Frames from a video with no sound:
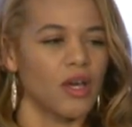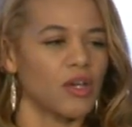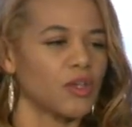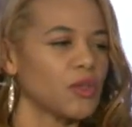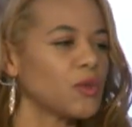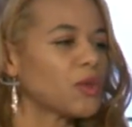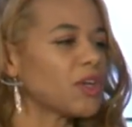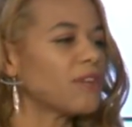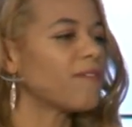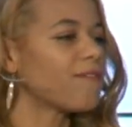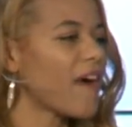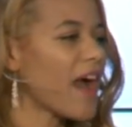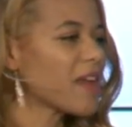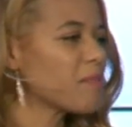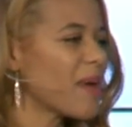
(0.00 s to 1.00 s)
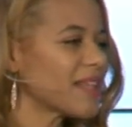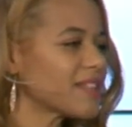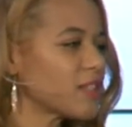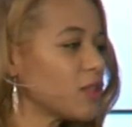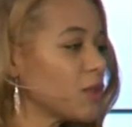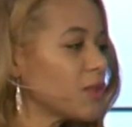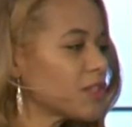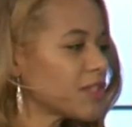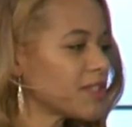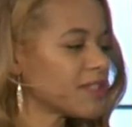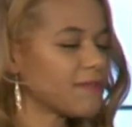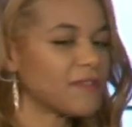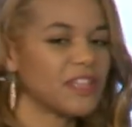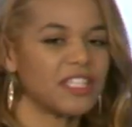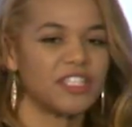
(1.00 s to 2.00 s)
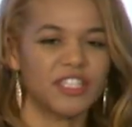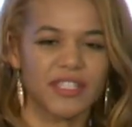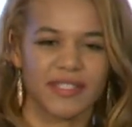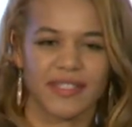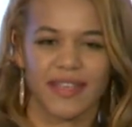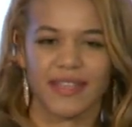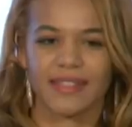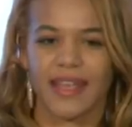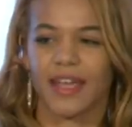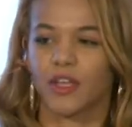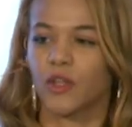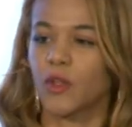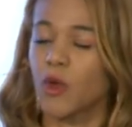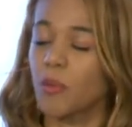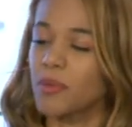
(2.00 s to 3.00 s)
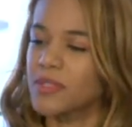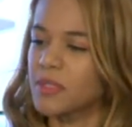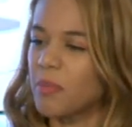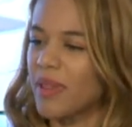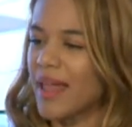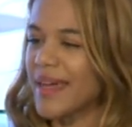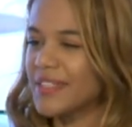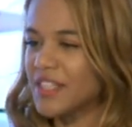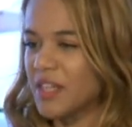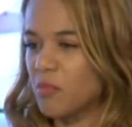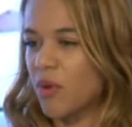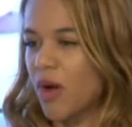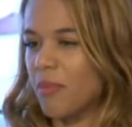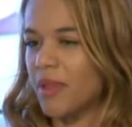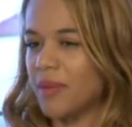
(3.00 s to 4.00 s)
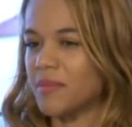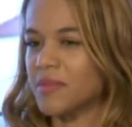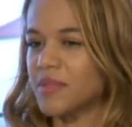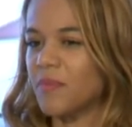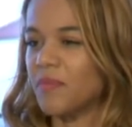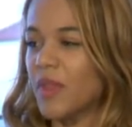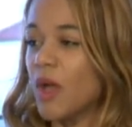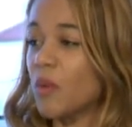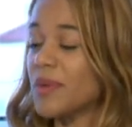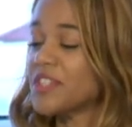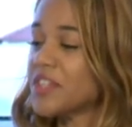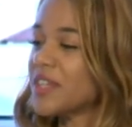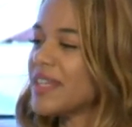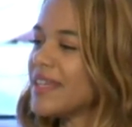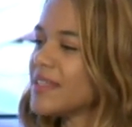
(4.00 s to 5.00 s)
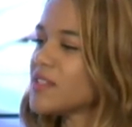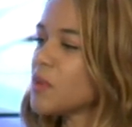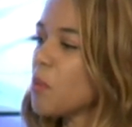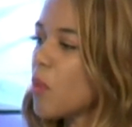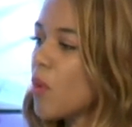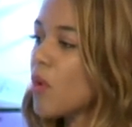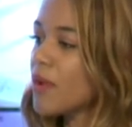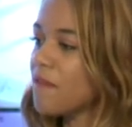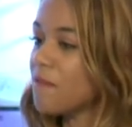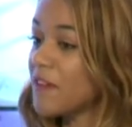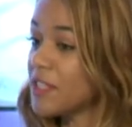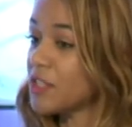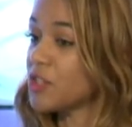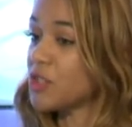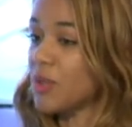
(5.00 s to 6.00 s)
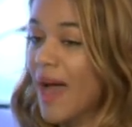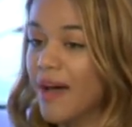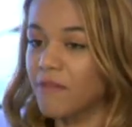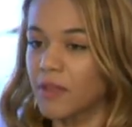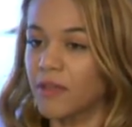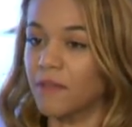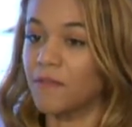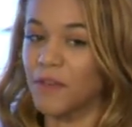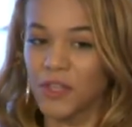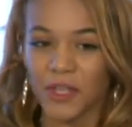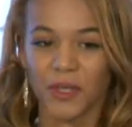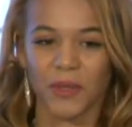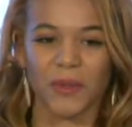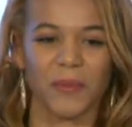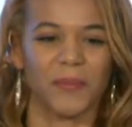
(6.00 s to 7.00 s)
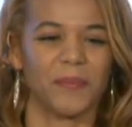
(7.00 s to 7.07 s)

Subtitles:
You could find best solutions for logistics and global supply chain problems, which could lead to more efficient travel for you.